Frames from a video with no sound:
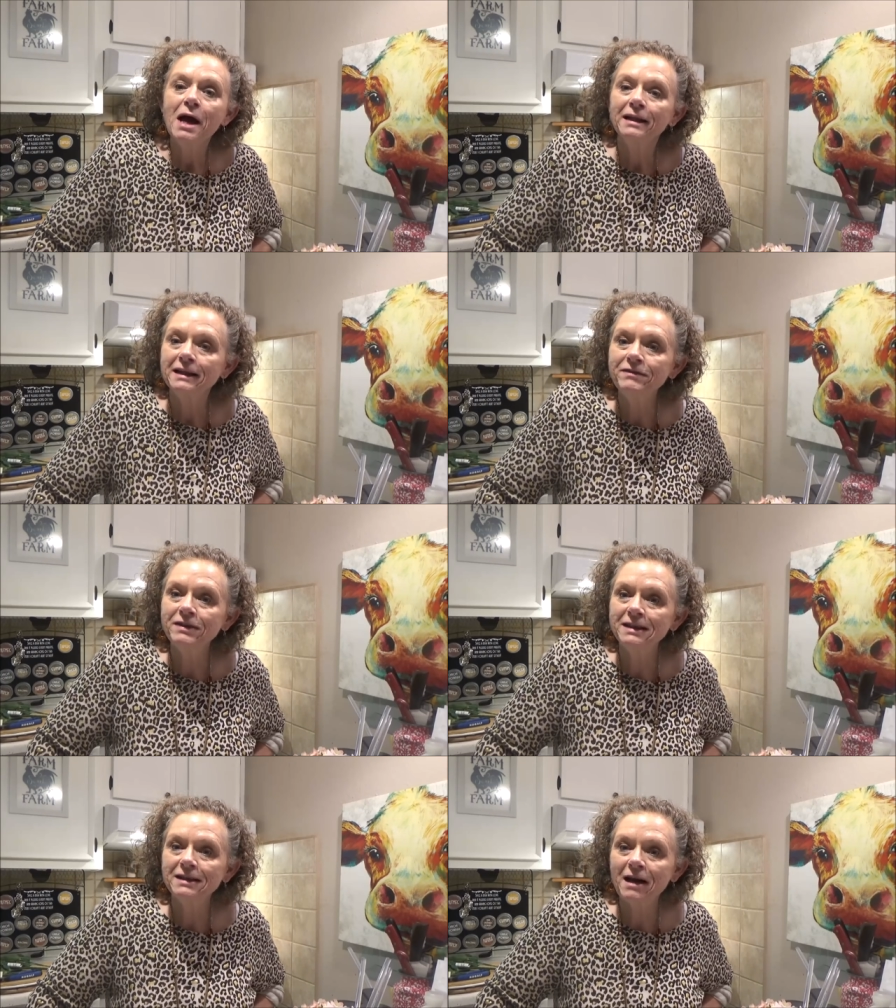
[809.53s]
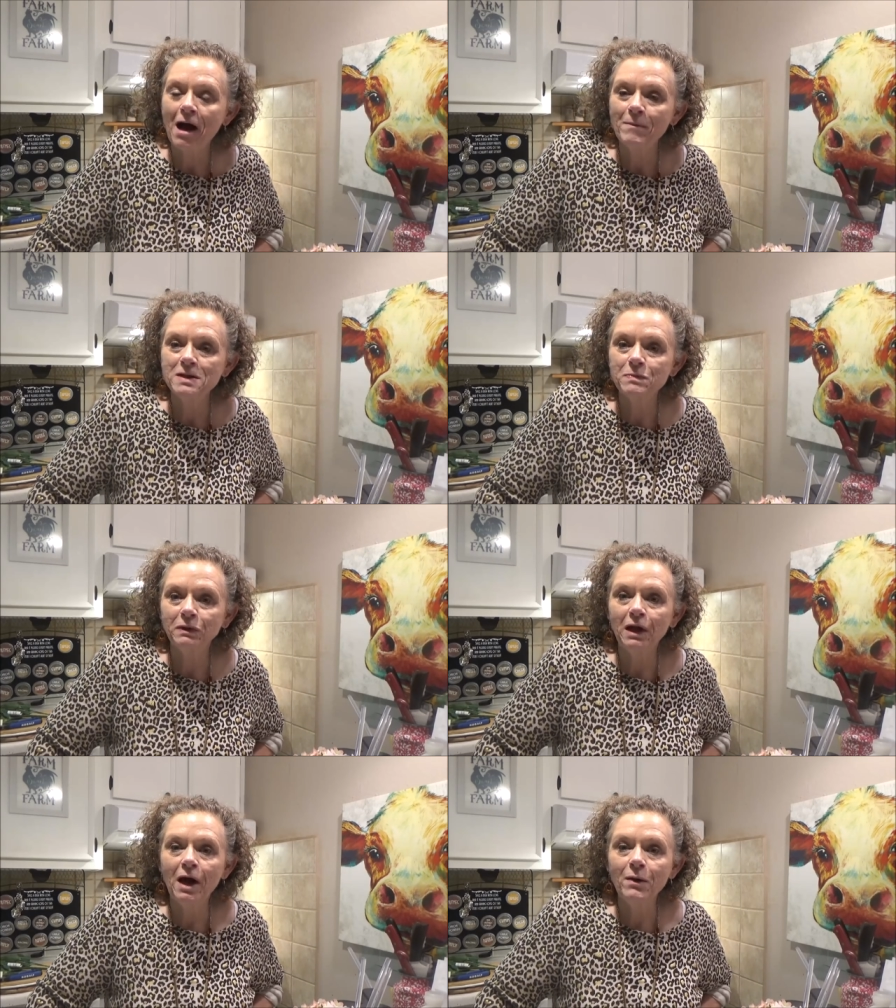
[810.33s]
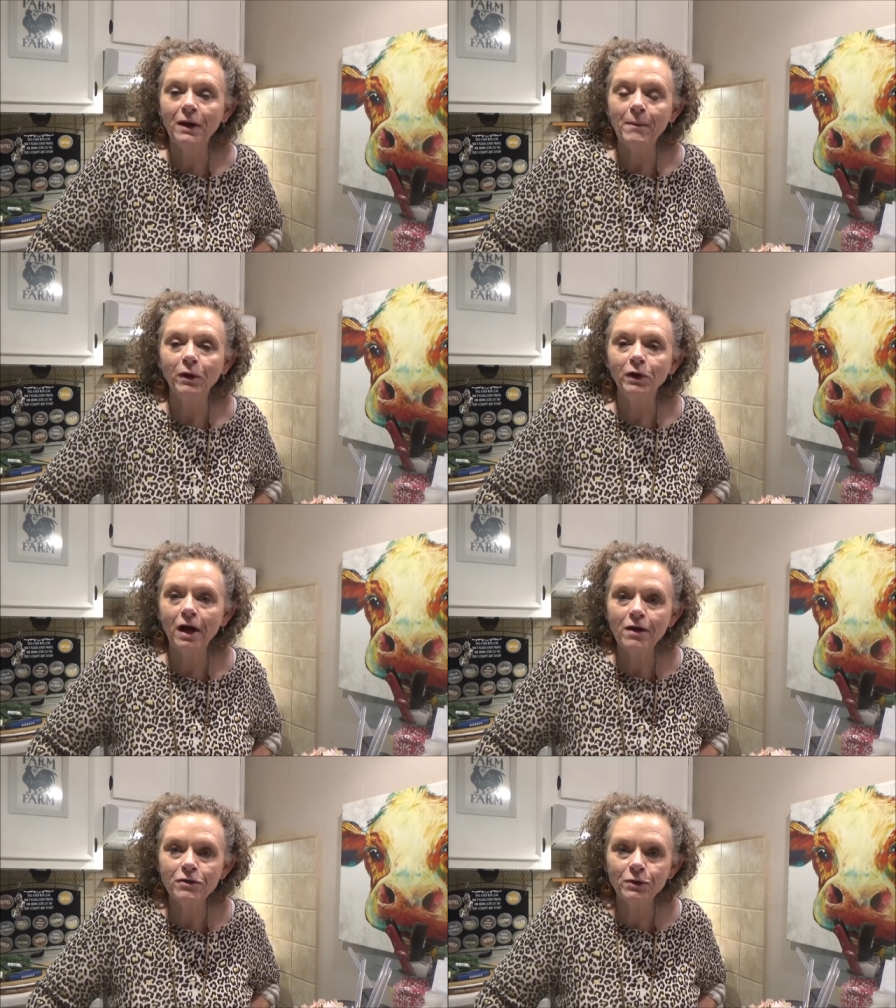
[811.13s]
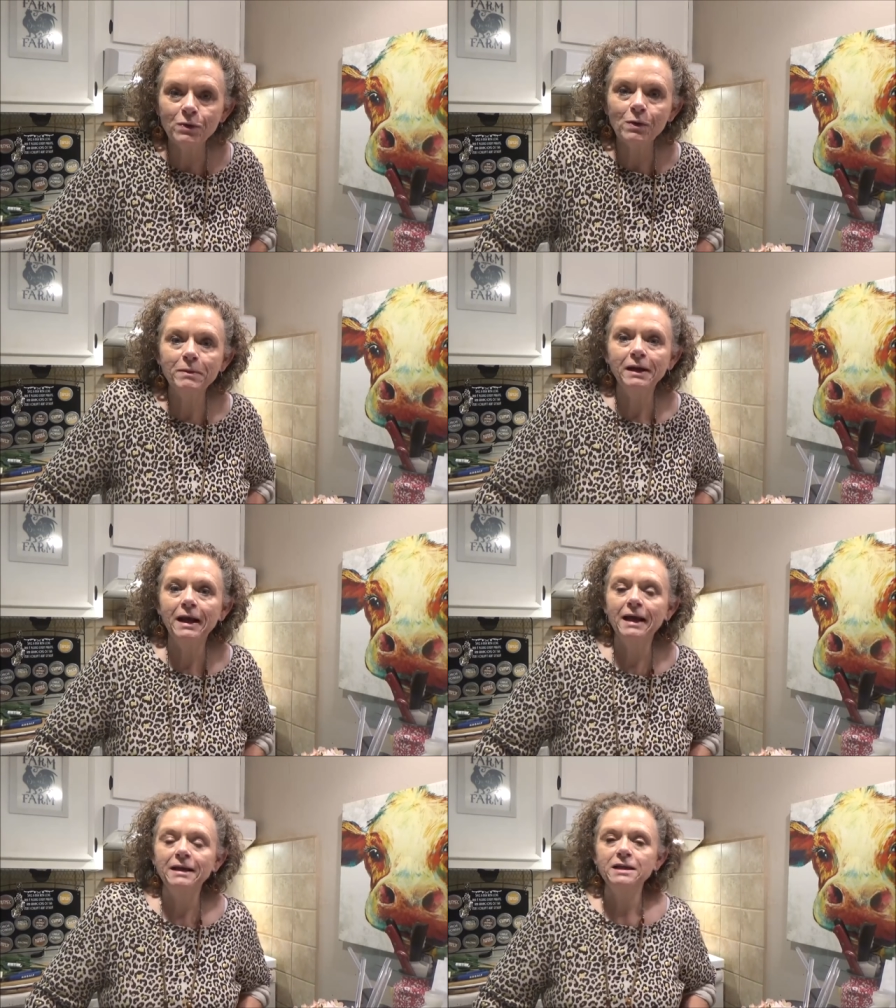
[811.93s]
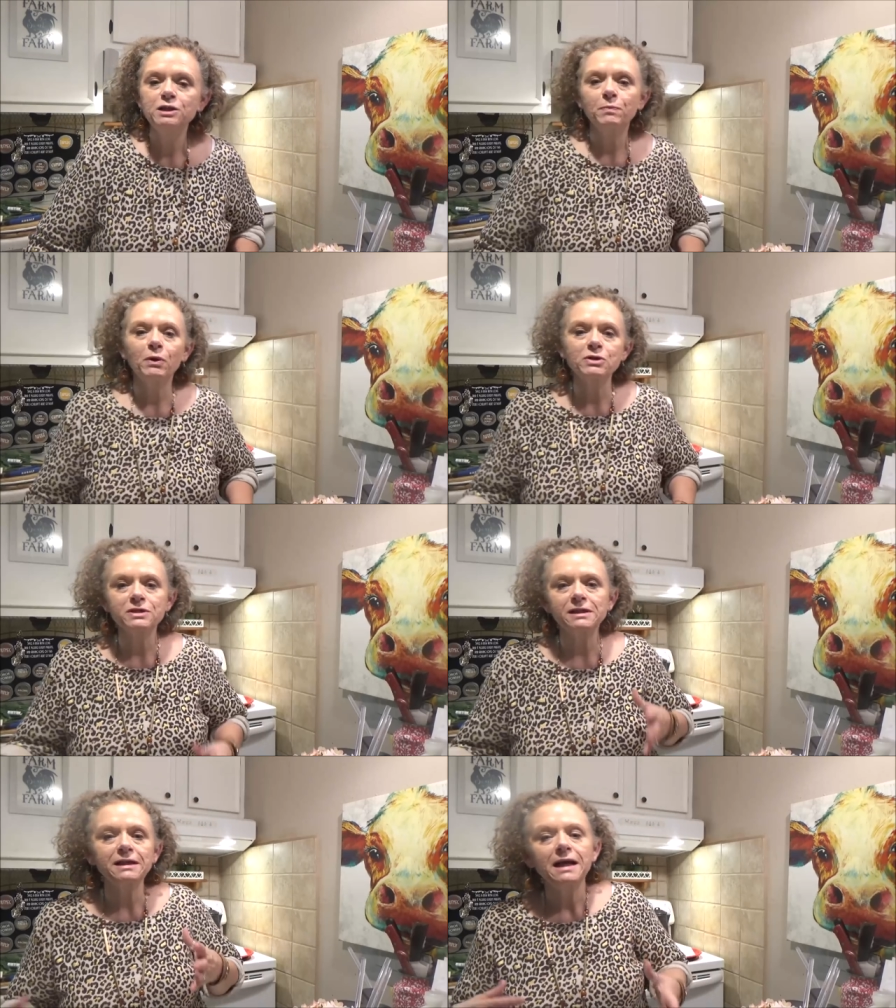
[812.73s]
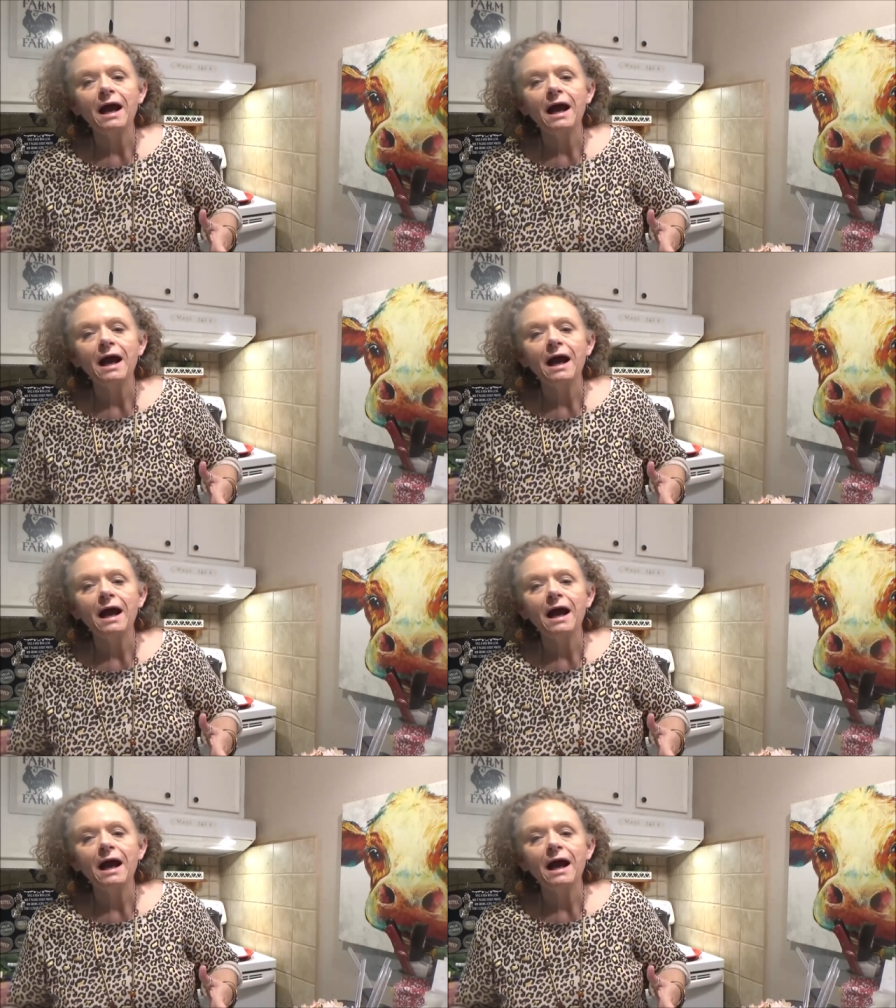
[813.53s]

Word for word: leave it in the comments below and I'm going to go through them and, and each person,